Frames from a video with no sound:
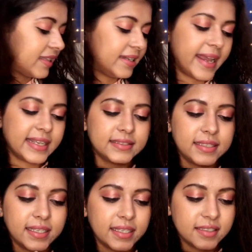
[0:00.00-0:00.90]
And the next
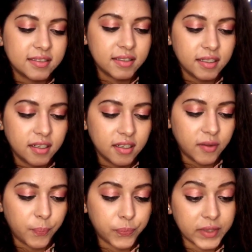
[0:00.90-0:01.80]
thing is
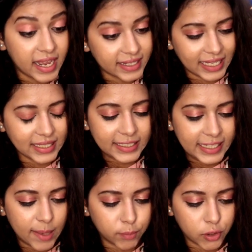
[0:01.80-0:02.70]
the, again,
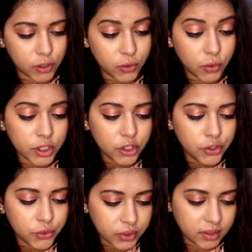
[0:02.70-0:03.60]
Glam Glow
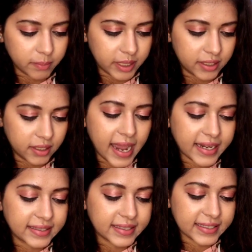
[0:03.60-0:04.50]
Youth Mud. And
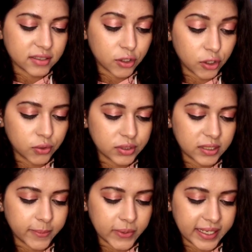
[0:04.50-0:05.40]
it says glow
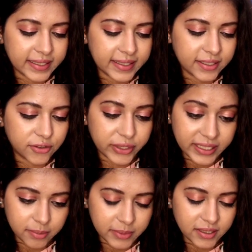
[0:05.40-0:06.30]
stimulating
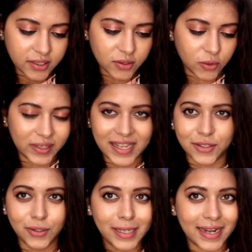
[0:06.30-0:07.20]
treatment. So that's
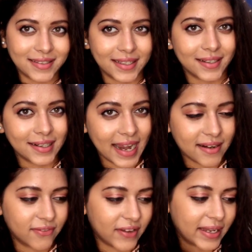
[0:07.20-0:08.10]
good. That is like a
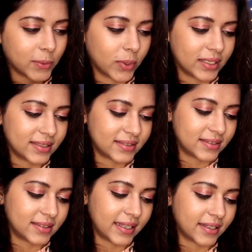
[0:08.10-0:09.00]
clarifying one. This
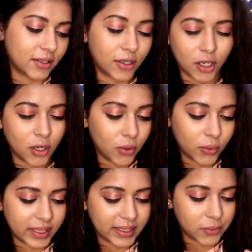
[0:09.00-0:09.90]
is like a
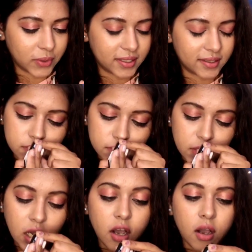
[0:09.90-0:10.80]
glowing one.
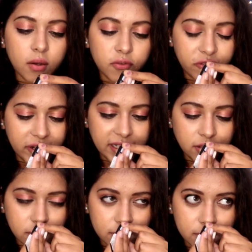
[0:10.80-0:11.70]

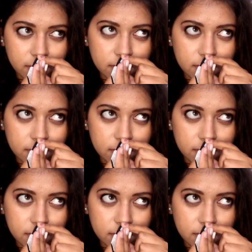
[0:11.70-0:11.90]
Fresh.